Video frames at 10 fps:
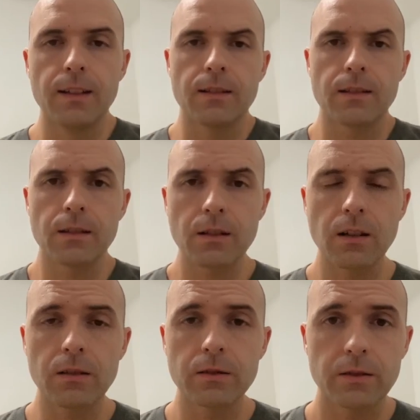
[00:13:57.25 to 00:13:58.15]

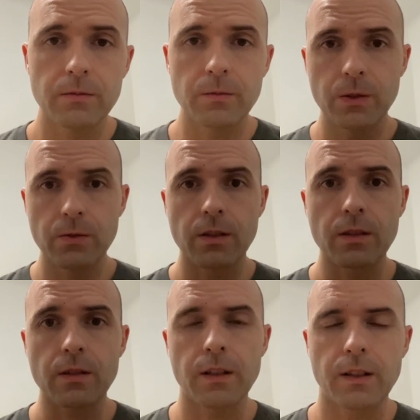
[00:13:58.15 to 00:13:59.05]
Syzkaller
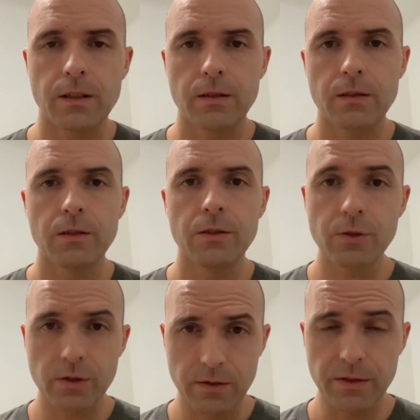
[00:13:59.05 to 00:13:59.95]
uses a
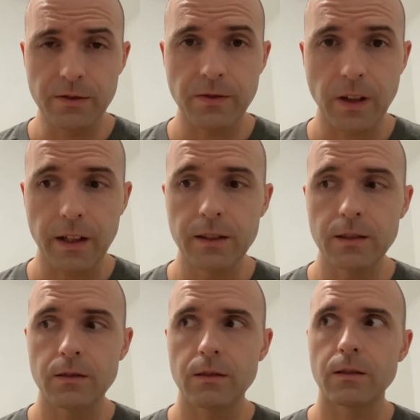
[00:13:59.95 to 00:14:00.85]

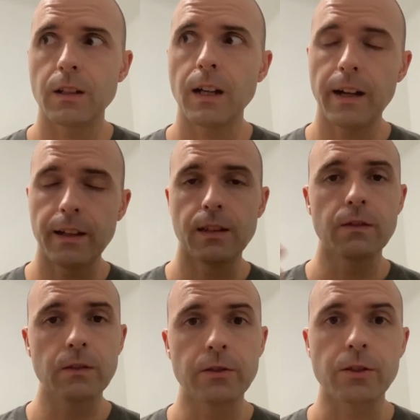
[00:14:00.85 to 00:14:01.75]
user-defined
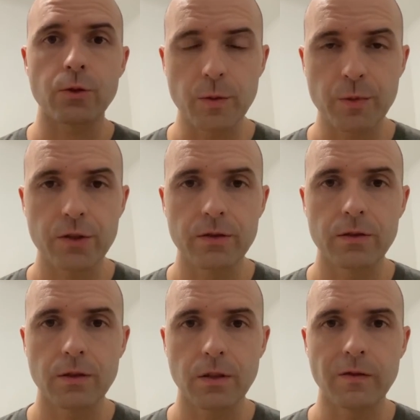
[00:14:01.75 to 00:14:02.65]
high-level
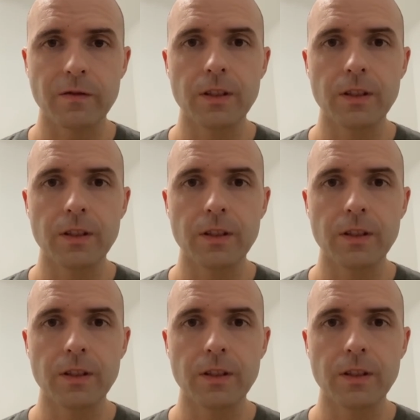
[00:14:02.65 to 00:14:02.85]
description of